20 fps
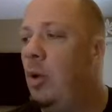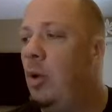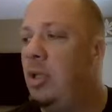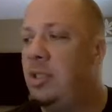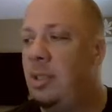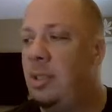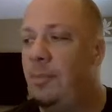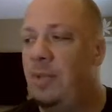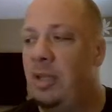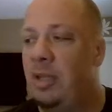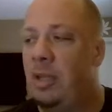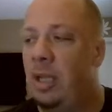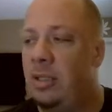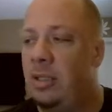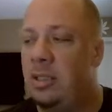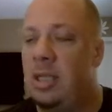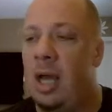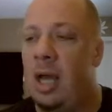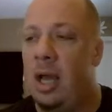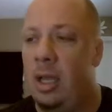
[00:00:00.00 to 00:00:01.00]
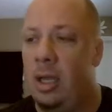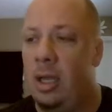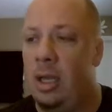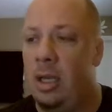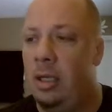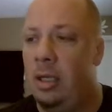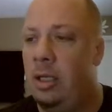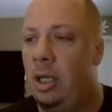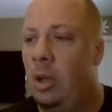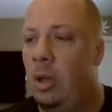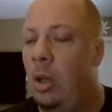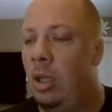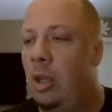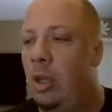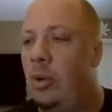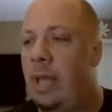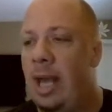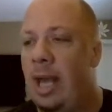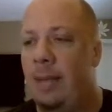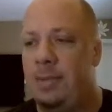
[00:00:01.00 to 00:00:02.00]
something that's not, a low
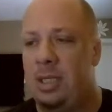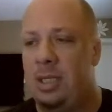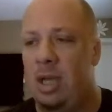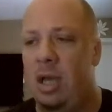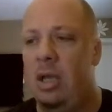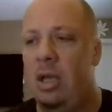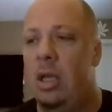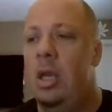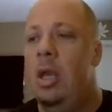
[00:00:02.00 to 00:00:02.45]
cap stock.